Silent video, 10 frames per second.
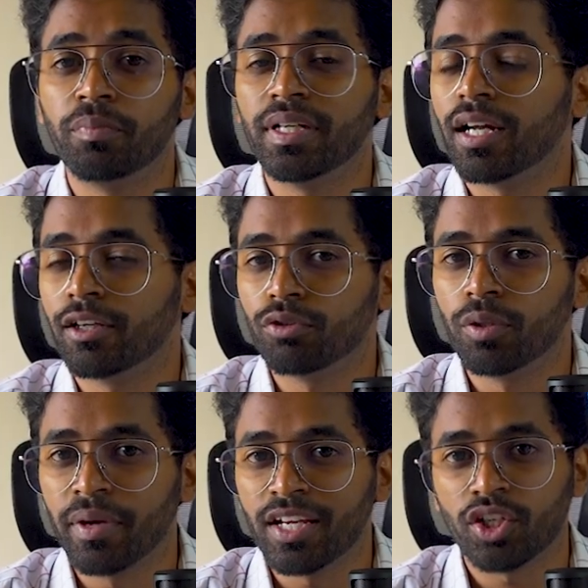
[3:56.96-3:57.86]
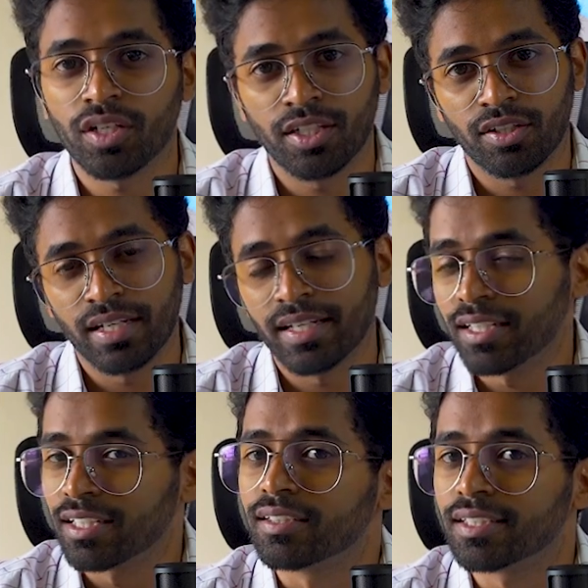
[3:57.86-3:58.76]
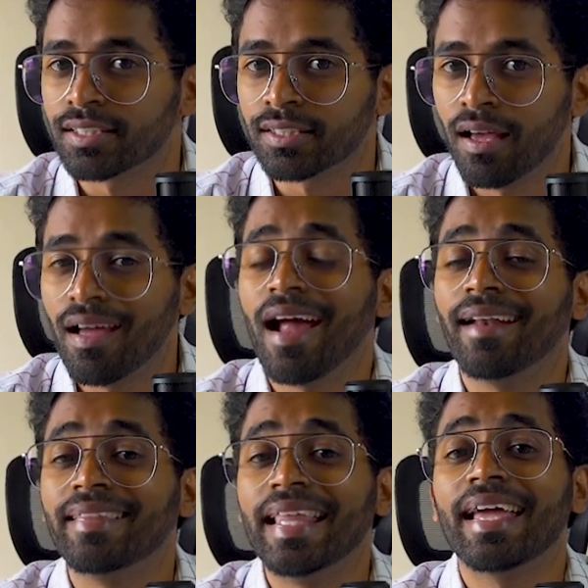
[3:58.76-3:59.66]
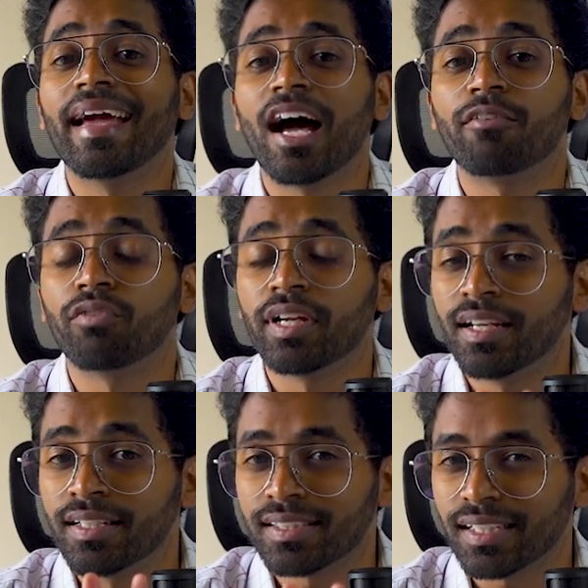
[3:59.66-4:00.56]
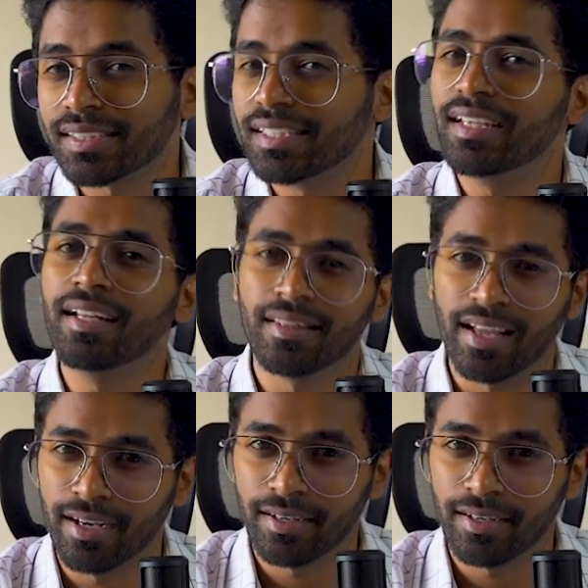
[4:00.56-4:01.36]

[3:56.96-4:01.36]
should be done to the patient in treating a disease, and they have really succeeded in